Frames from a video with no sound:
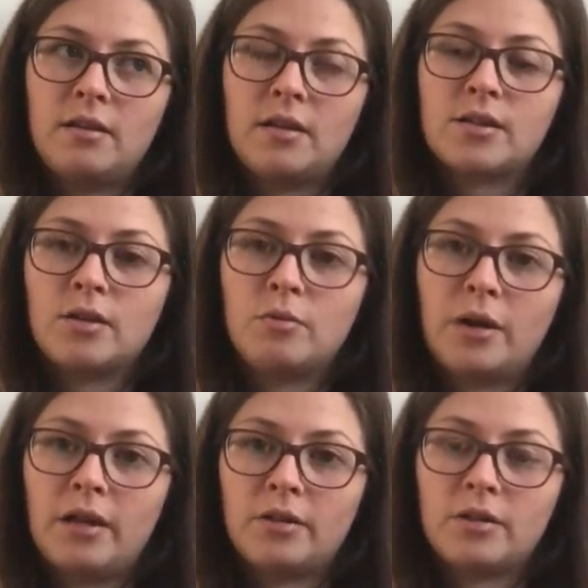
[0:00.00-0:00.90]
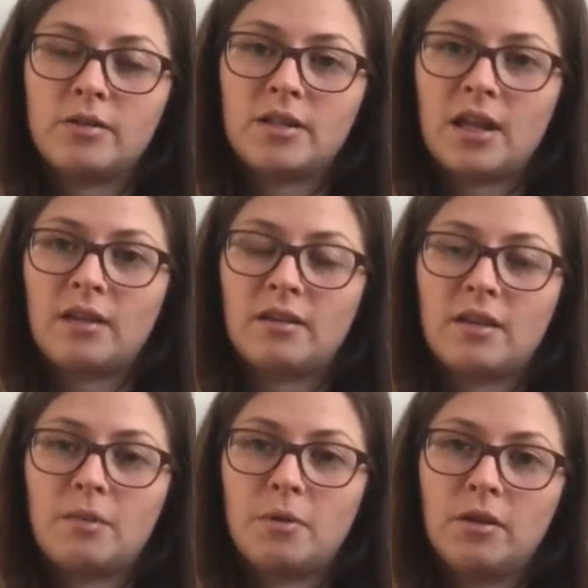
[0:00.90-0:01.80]
it's all well and good saying
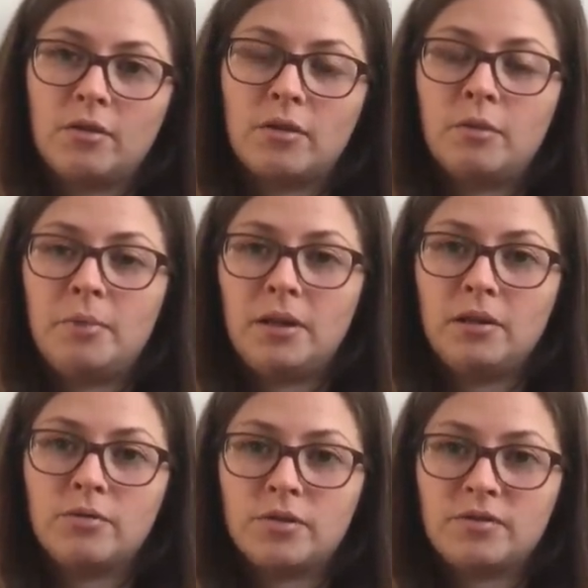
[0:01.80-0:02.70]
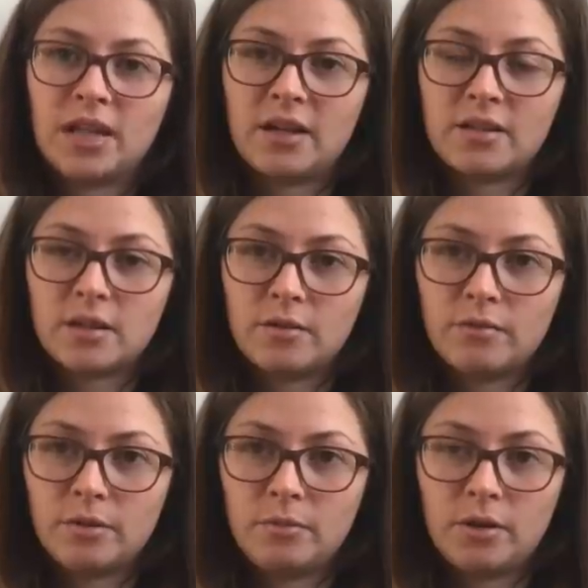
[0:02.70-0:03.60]
keep it local, but loads of dyes come
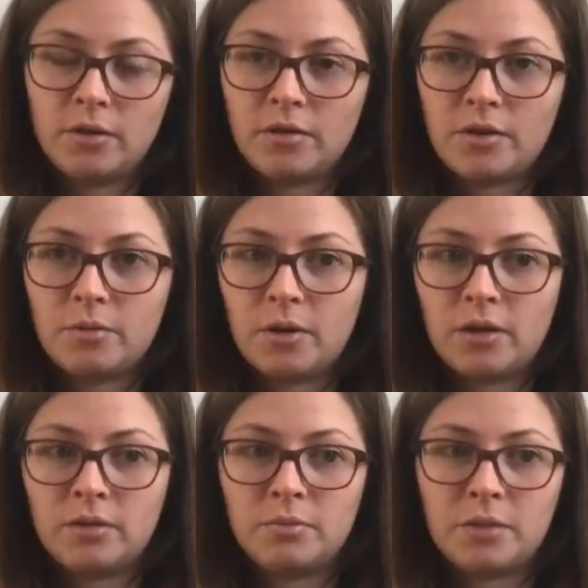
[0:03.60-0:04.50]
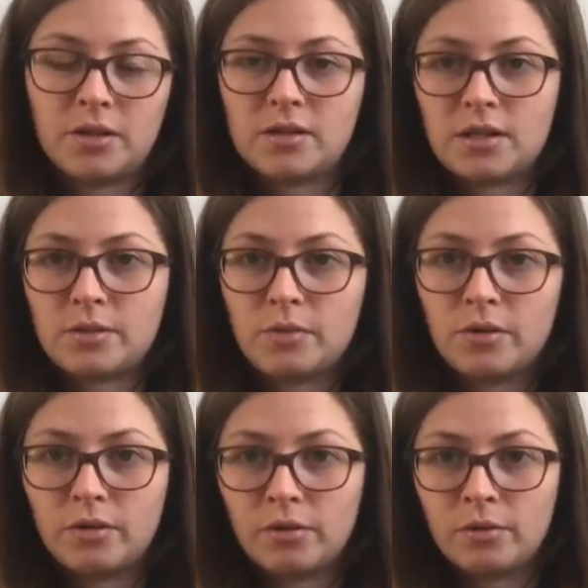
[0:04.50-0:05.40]
from all around the world because that's where
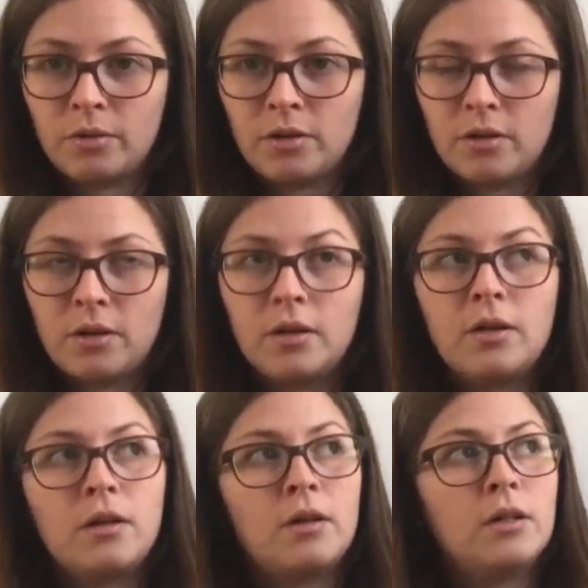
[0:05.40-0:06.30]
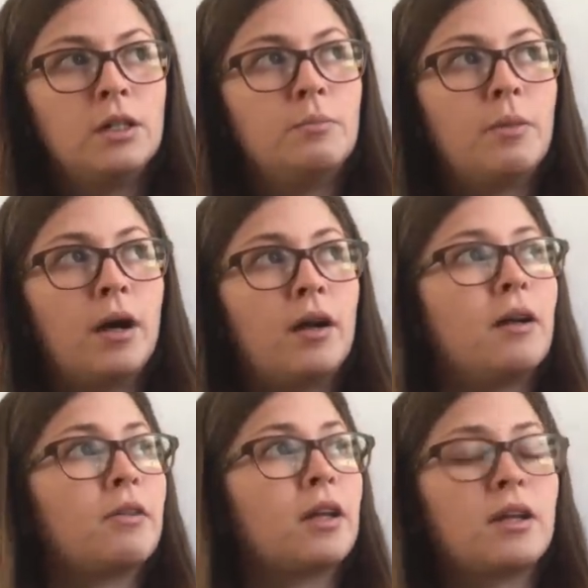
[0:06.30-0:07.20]
they're grown. But I
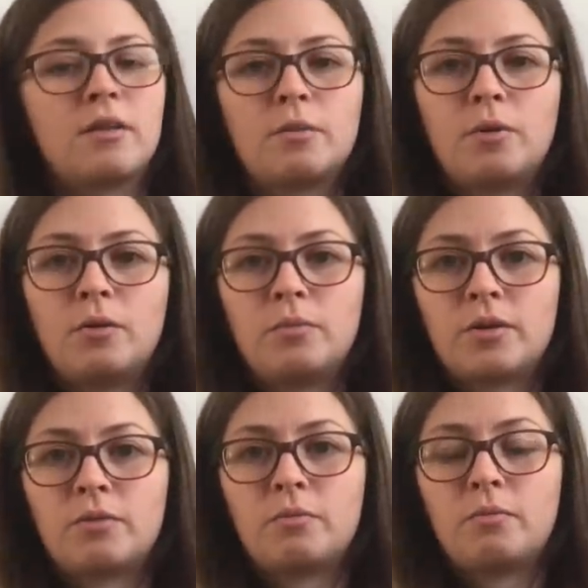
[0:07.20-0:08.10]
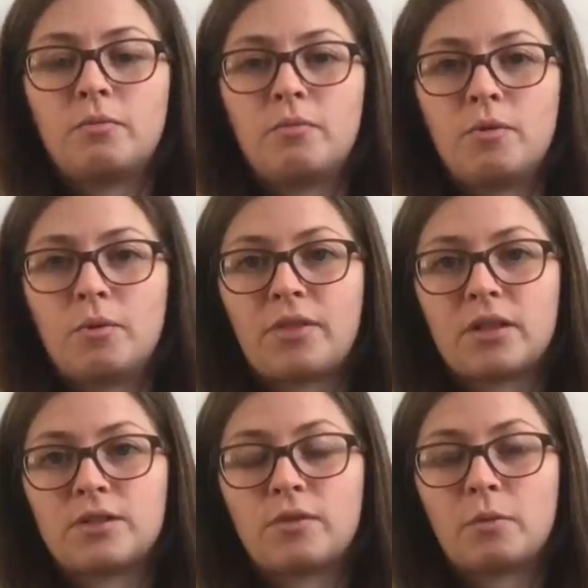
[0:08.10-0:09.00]
think the problem with
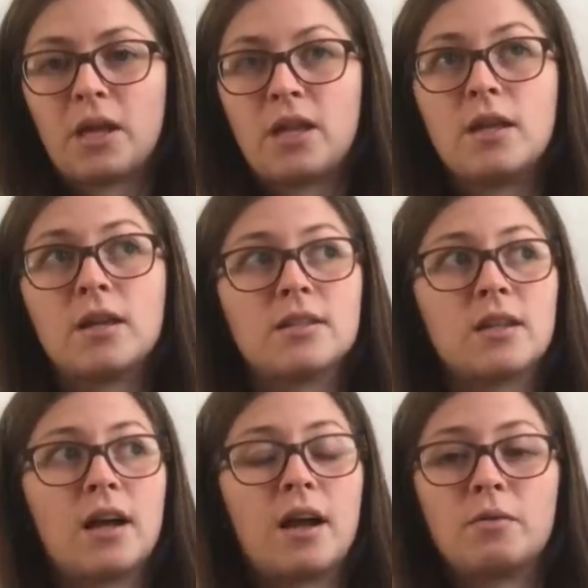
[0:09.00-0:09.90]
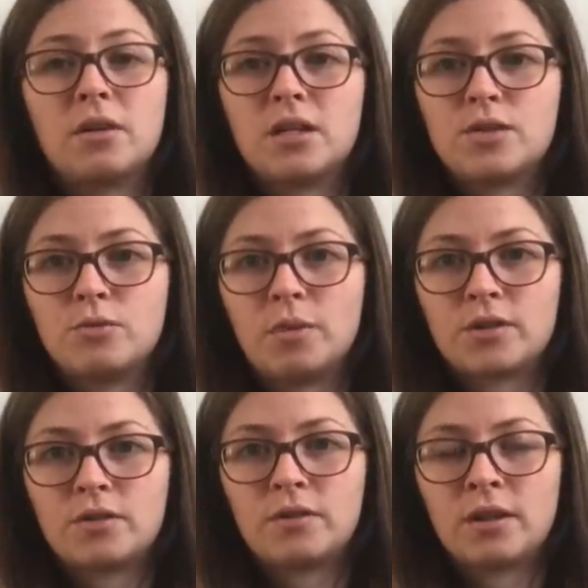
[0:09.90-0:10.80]
this for me is that I would need so
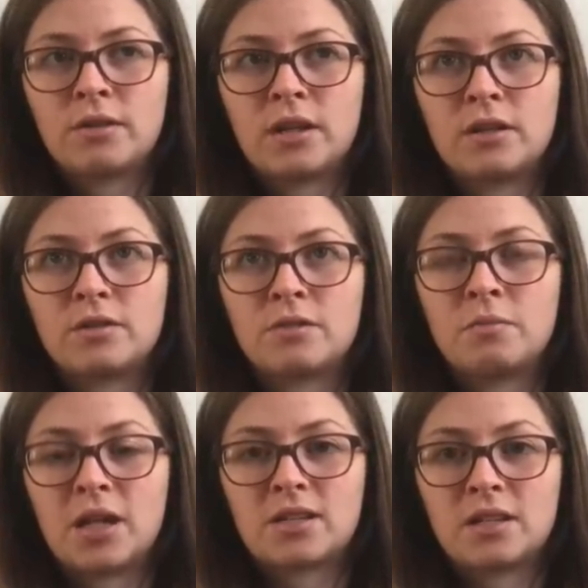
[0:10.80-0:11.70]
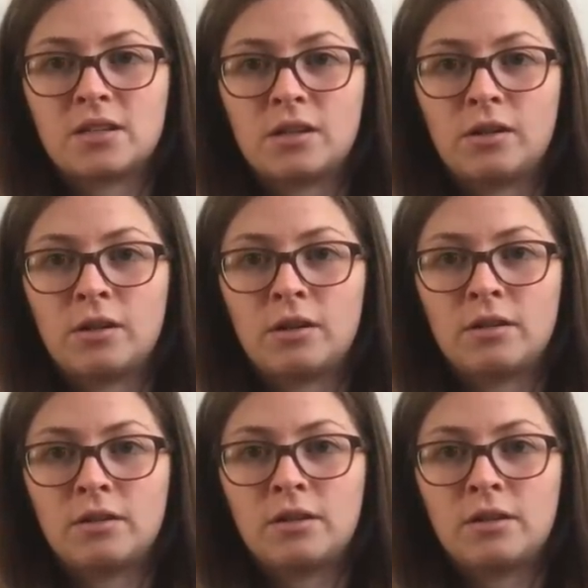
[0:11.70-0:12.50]
much of it that it doesn't make sense to do it.